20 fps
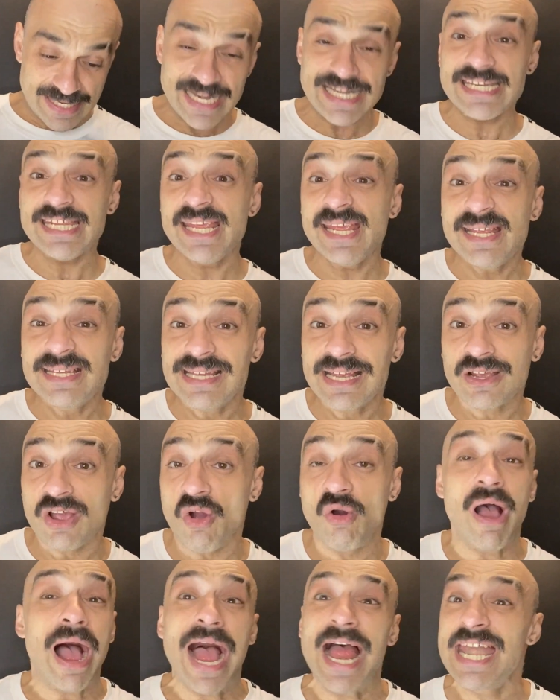10 years
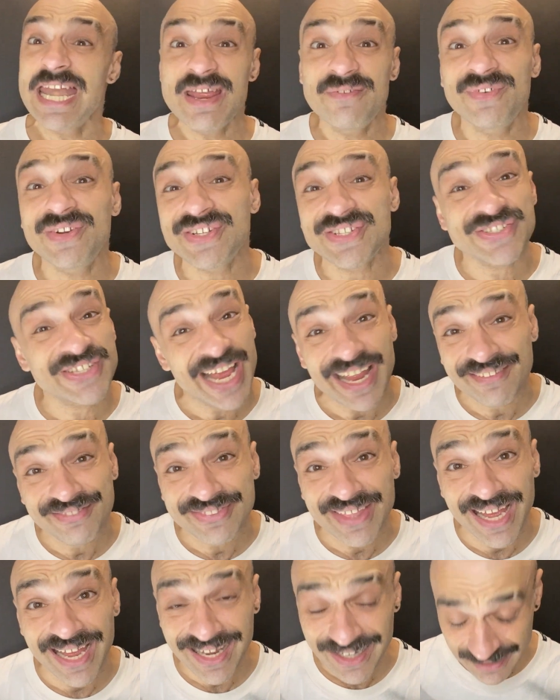ago. I never
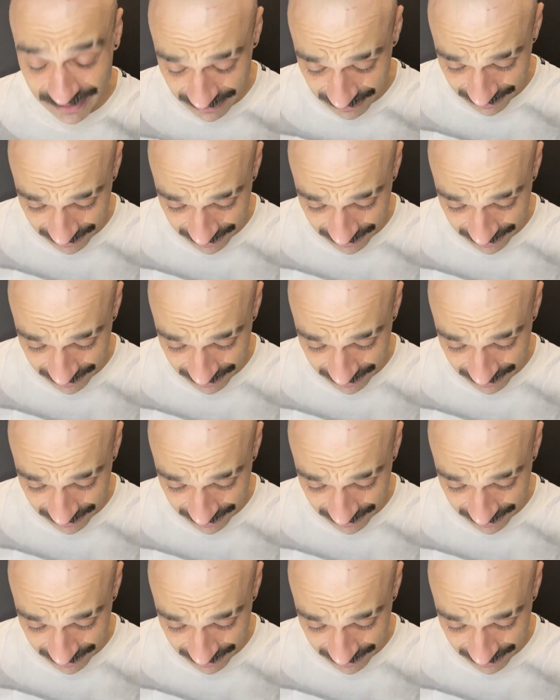said that.